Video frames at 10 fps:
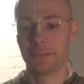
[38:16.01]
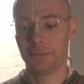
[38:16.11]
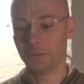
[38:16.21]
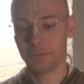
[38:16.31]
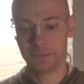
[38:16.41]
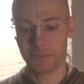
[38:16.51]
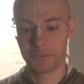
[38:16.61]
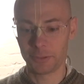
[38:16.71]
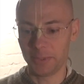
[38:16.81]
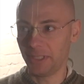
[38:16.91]
you know, in
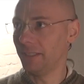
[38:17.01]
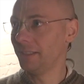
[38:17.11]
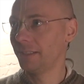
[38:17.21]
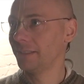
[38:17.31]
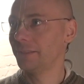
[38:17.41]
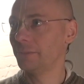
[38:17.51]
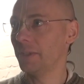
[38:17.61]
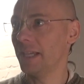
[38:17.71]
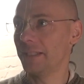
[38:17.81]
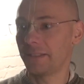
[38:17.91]
so many
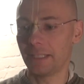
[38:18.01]
ways